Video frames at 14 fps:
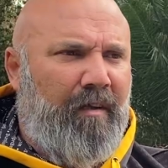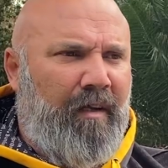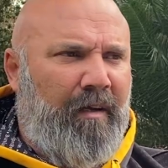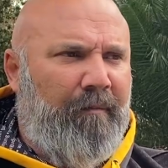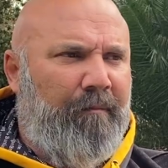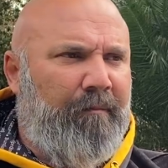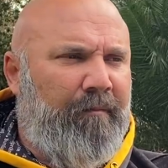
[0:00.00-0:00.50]

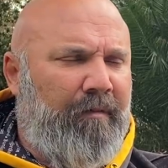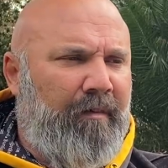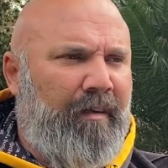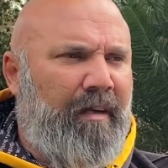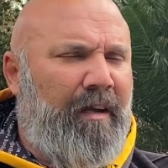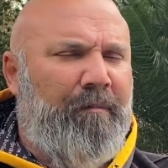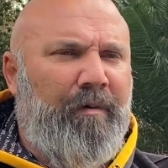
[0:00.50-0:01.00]
the
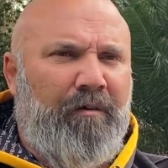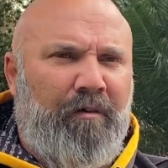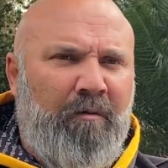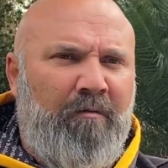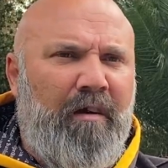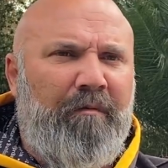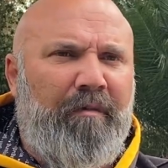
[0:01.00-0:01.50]
government or
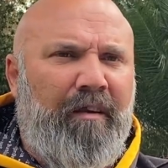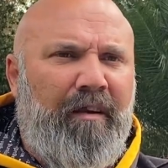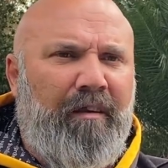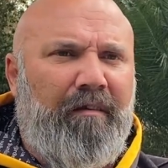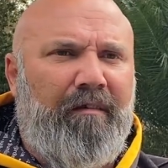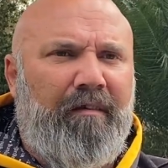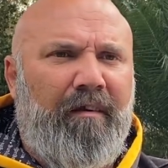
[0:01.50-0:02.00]
whoever it
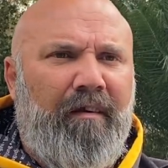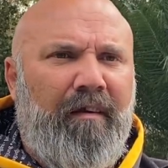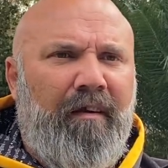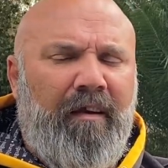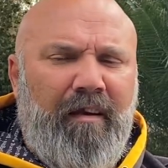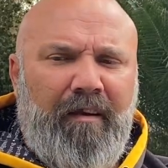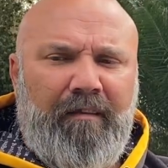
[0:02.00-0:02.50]
is
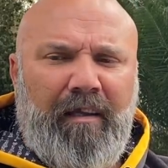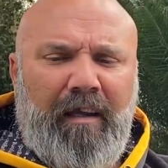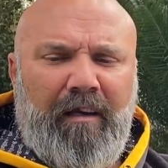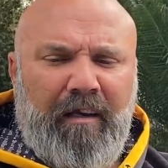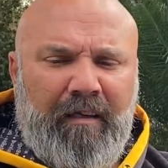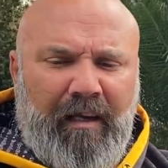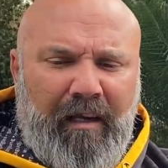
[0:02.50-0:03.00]
that
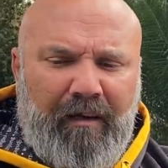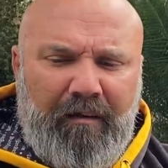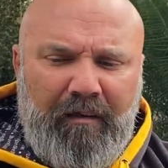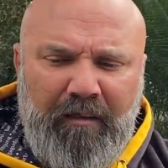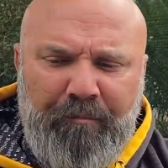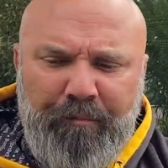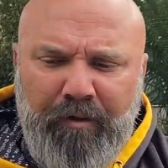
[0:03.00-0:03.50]
okay,
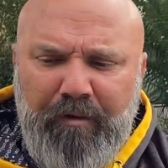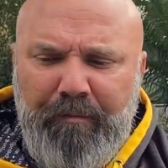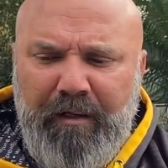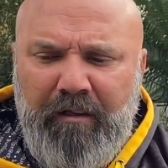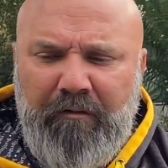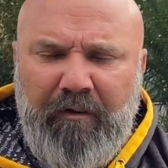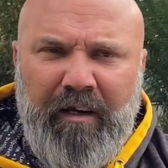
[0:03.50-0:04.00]
let's put them
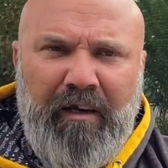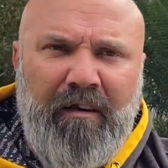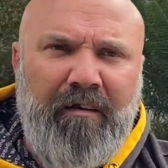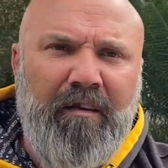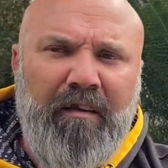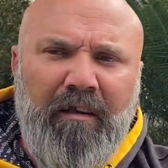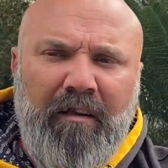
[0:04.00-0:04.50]
in the
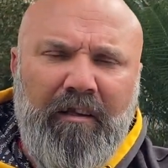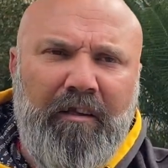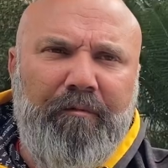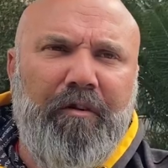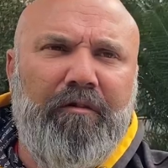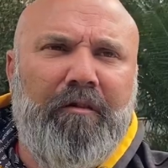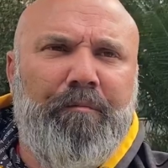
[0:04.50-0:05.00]
ground, let's
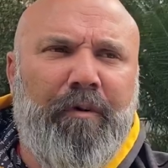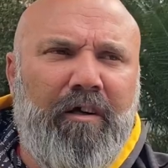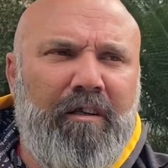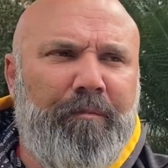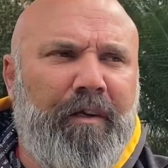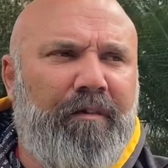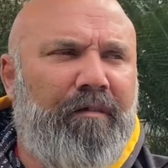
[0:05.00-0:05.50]
build the
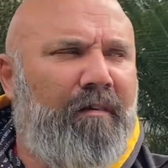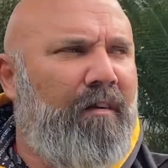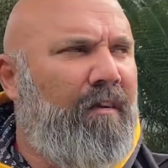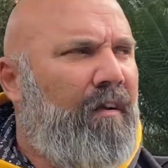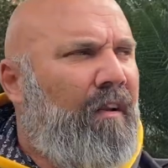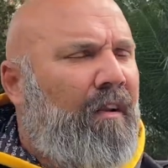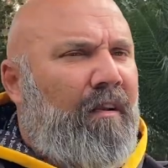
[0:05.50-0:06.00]
monuments,
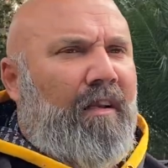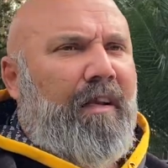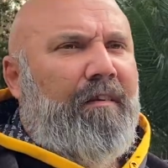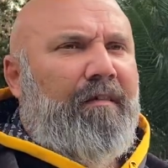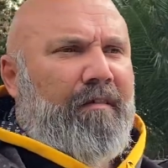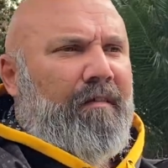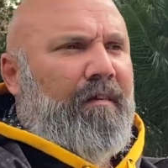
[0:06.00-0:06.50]

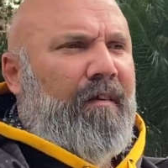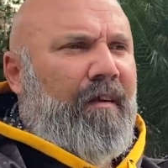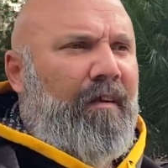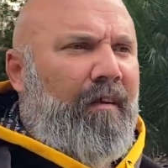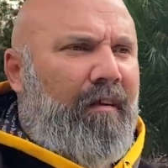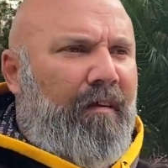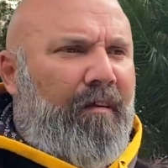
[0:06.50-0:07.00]
let's
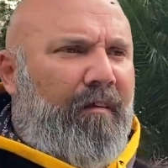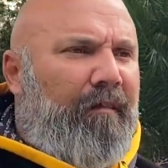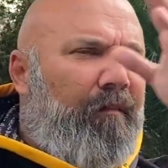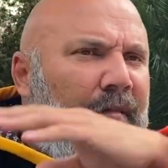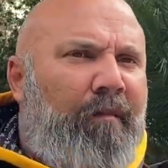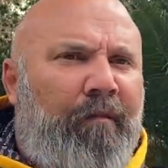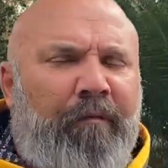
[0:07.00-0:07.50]

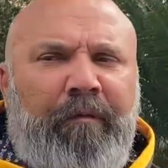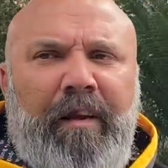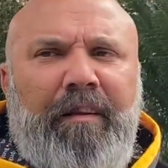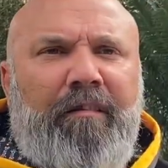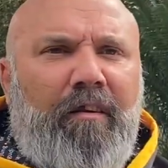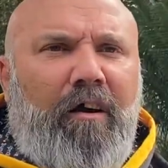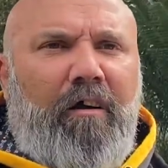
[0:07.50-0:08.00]

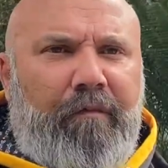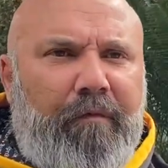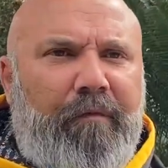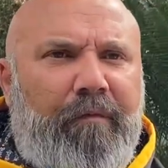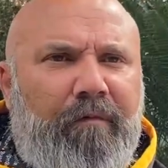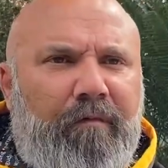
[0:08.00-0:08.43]
fence it off.